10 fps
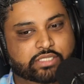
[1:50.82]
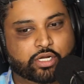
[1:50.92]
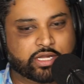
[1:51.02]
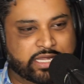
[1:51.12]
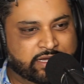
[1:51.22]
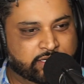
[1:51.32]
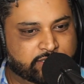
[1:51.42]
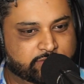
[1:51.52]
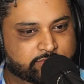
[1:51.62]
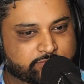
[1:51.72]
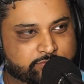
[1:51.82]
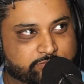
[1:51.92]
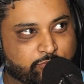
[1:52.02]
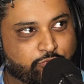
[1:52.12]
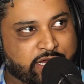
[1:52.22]
organic
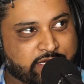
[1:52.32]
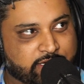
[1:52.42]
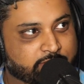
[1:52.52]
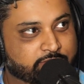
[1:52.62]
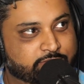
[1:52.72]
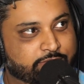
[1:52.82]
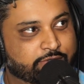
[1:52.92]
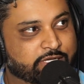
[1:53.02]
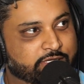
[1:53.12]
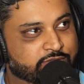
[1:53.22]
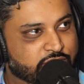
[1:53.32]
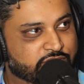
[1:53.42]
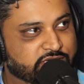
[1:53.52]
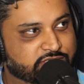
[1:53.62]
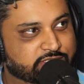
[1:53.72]
ranking in
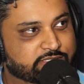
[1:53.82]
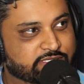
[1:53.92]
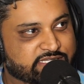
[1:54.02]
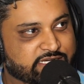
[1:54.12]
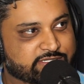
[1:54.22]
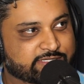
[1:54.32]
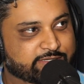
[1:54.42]
search engines, essentially.